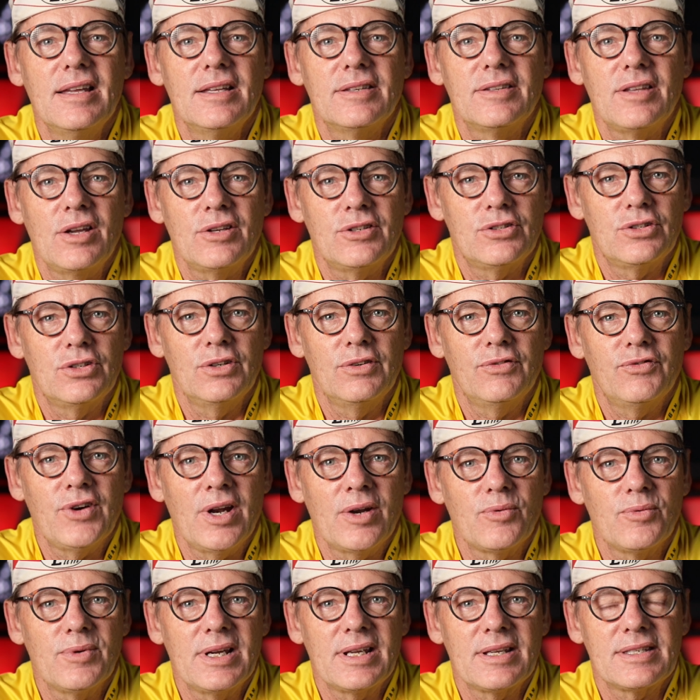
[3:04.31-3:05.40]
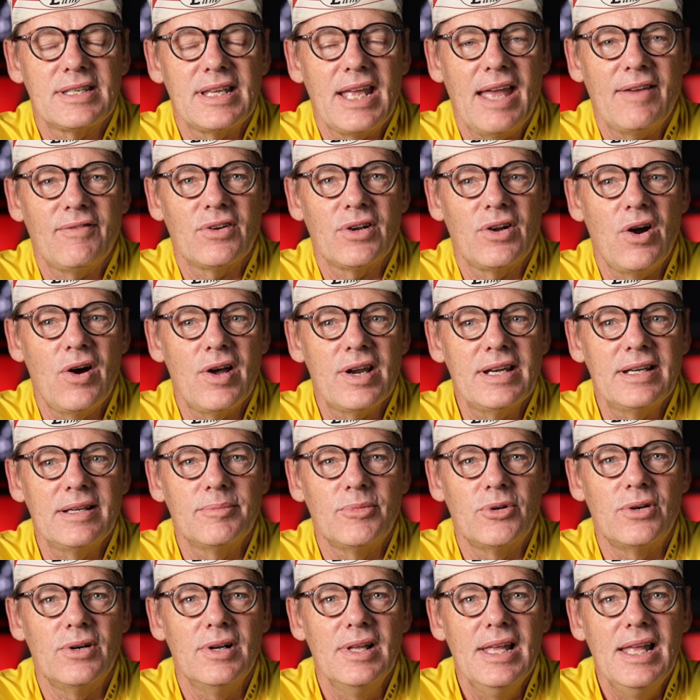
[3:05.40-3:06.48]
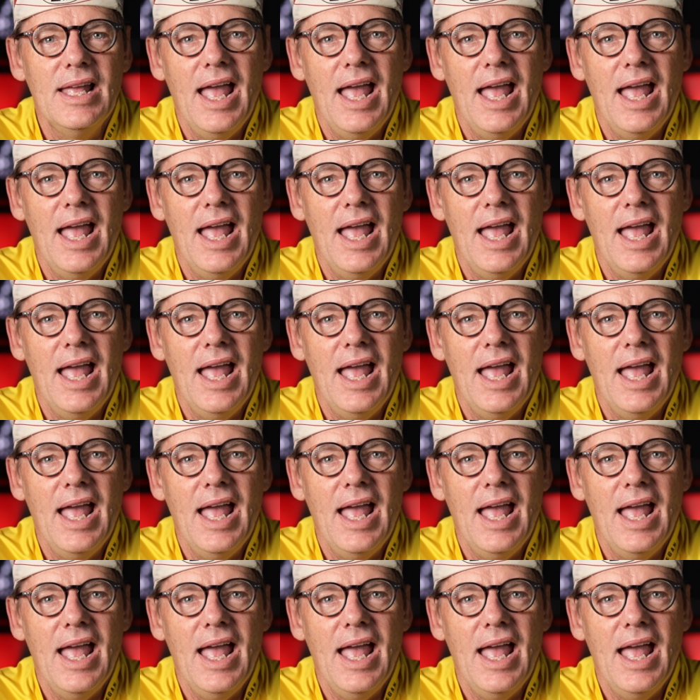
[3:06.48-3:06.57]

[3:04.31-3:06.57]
those two front rings that you haven't got anymore.